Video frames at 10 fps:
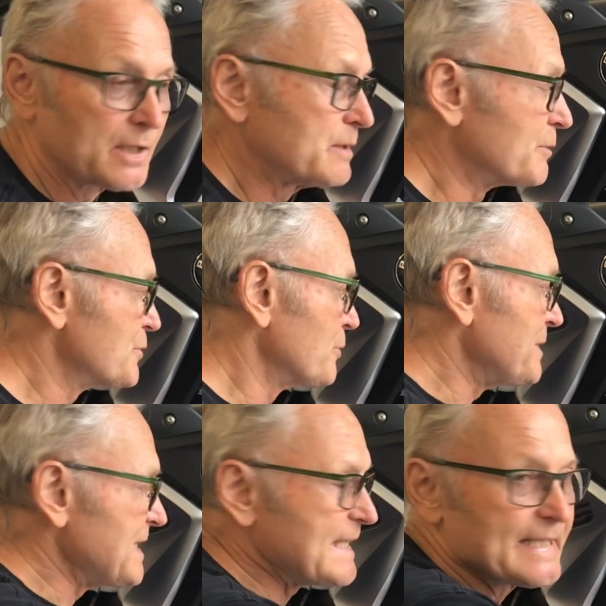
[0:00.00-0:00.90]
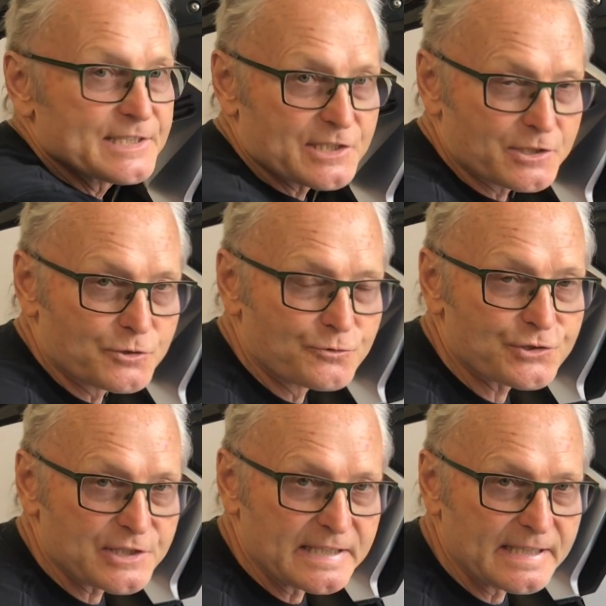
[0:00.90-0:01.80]
which will be easy to
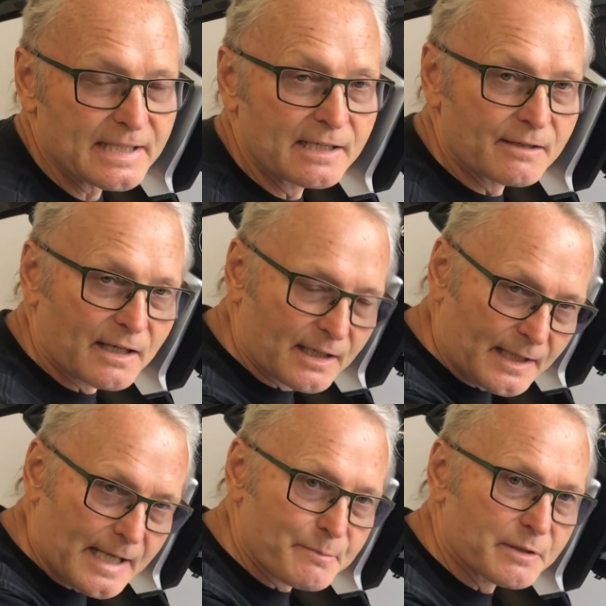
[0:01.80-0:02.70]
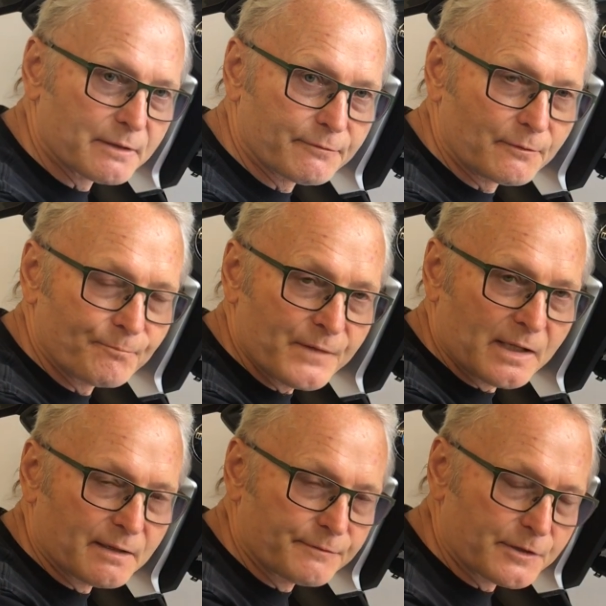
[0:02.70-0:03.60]
see alignment
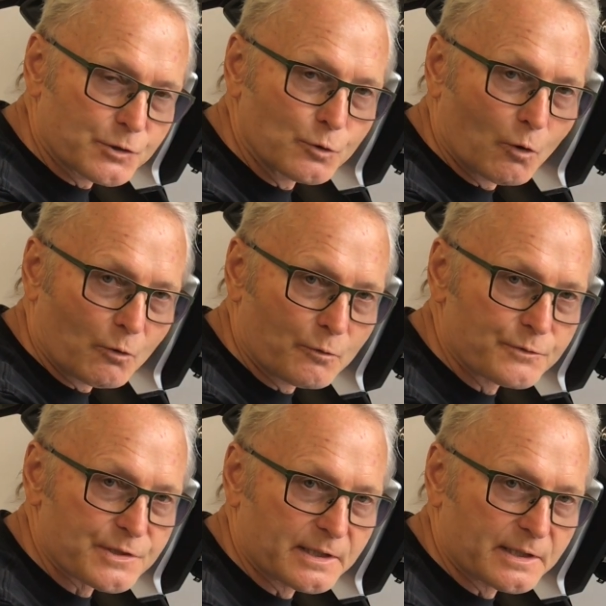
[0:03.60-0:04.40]
of the 2 holes